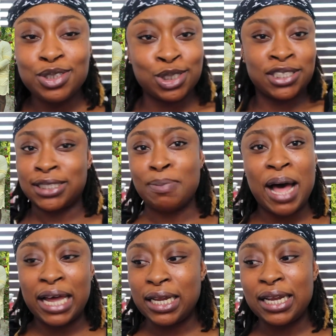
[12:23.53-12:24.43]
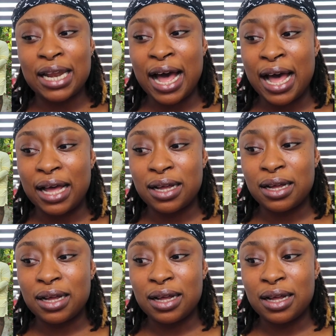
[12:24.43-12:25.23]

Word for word: Just smiling like,